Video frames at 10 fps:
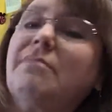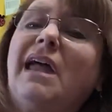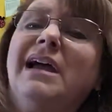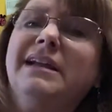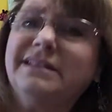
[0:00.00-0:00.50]

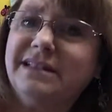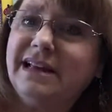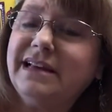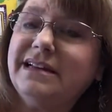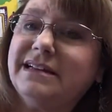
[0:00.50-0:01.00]
And
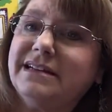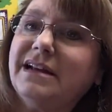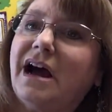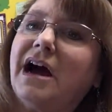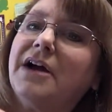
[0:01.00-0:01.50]
then
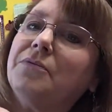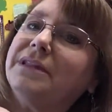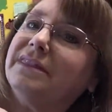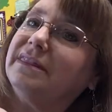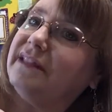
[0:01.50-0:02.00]
I would
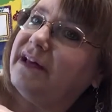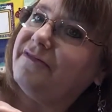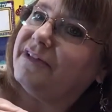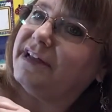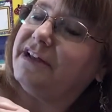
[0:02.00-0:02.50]

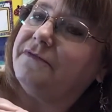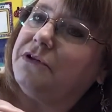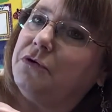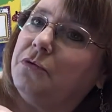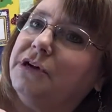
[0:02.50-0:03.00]
love it if
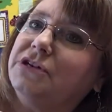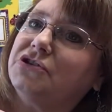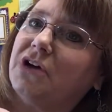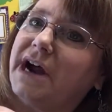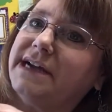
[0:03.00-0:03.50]
you would
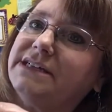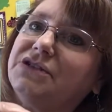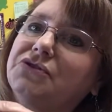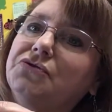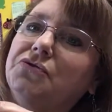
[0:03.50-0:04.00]
try
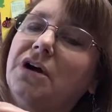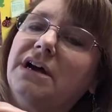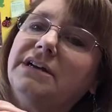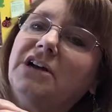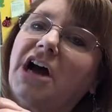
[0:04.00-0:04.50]
to
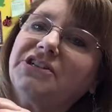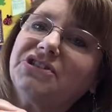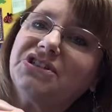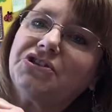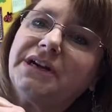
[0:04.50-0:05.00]
not
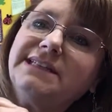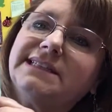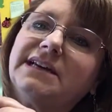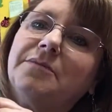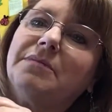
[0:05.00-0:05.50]
just trace
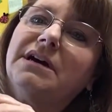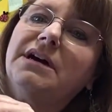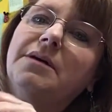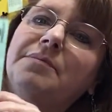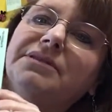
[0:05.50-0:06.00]
them,
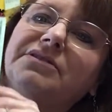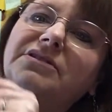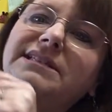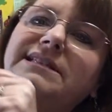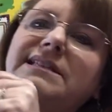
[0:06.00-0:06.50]
but
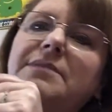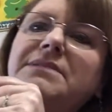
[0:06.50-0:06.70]
there's some